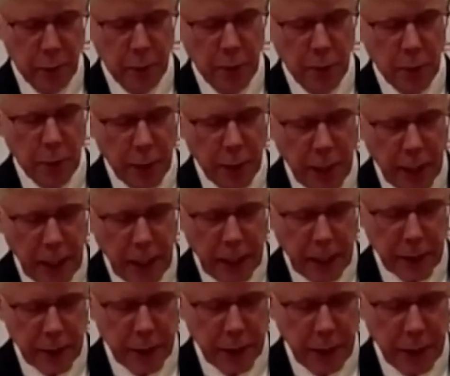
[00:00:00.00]
promoting
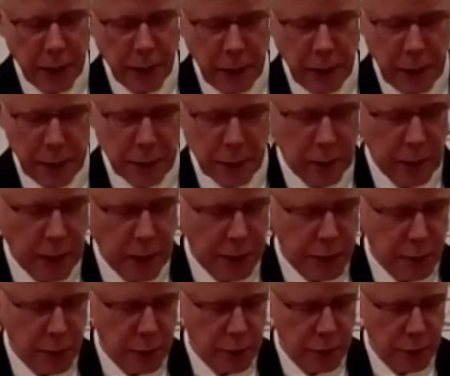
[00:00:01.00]
Catholic
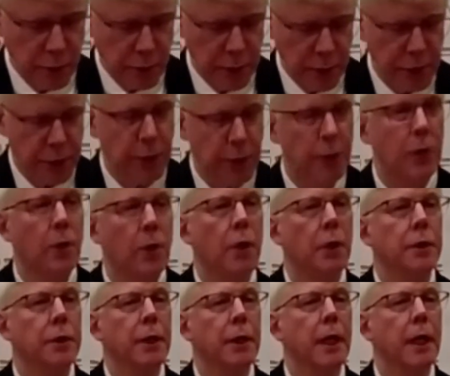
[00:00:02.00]
intellectual tradition
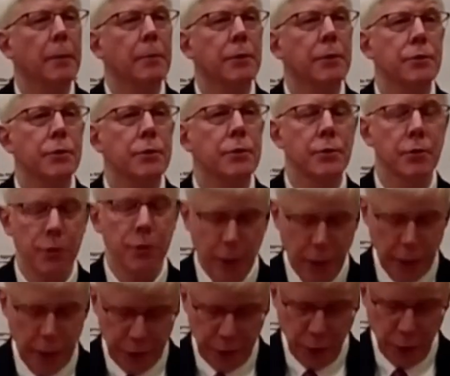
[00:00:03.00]
on campuses
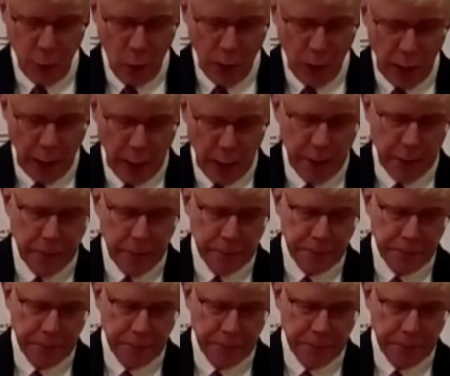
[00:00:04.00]
nationwide.